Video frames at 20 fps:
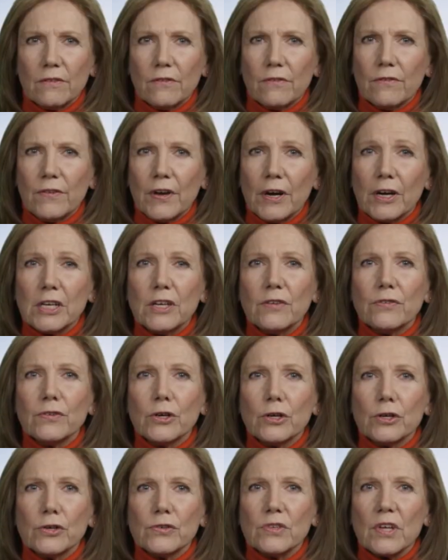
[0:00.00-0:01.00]
Very
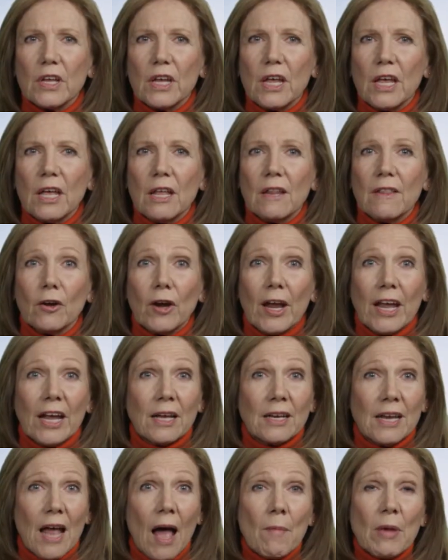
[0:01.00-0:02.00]
diverse in their
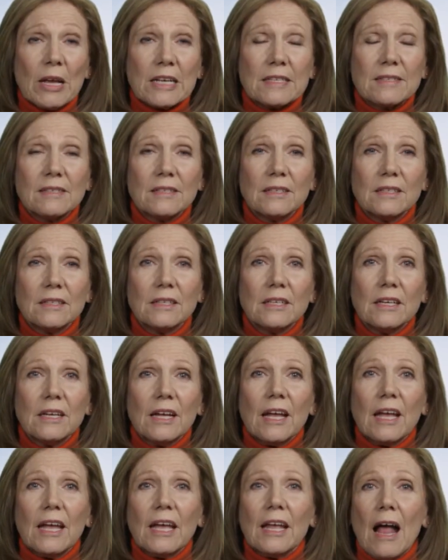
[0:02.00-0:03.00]
economics,
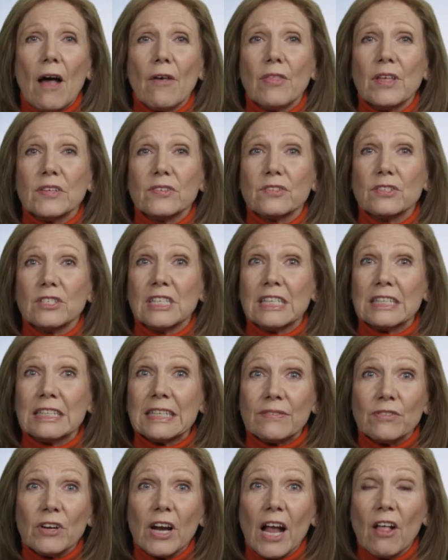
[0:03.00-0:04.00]
in how they
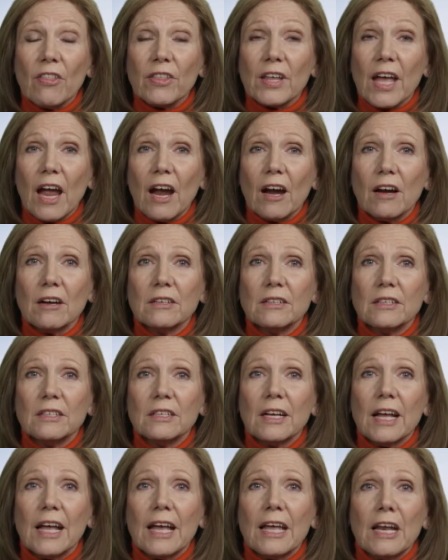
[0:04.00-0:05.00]
deliver healthcare,
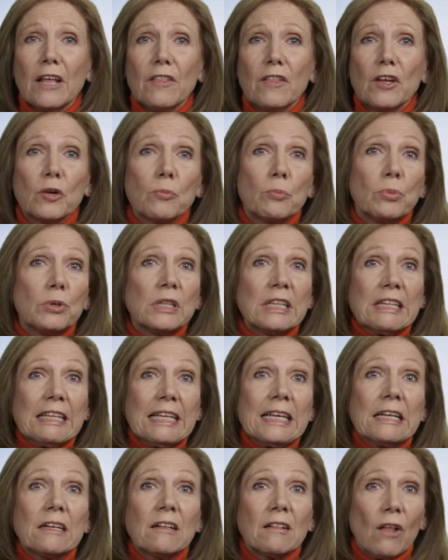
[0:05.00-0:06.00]
and in their
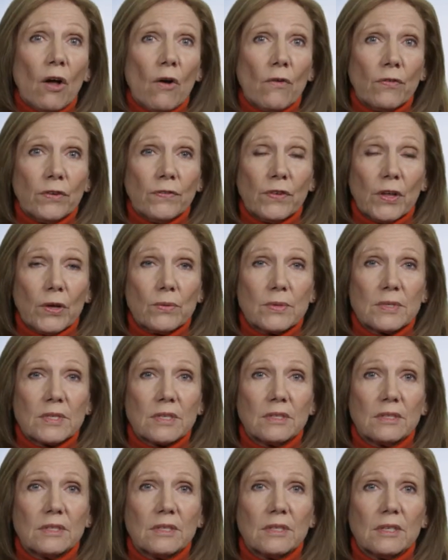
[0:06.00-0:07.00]
political
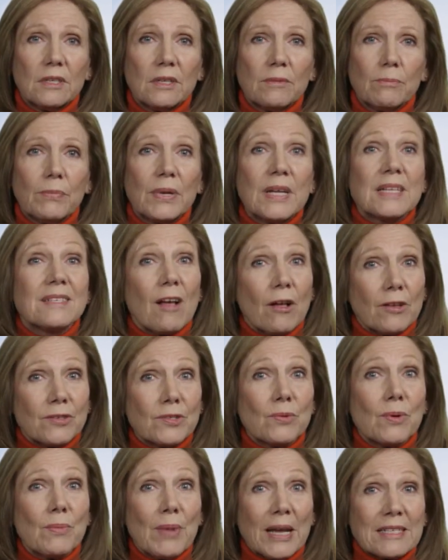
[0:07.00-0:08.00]
overviews. But it's
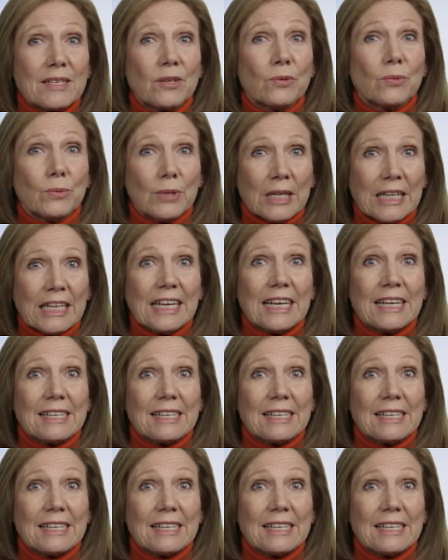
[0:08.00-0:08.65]
also what makes it really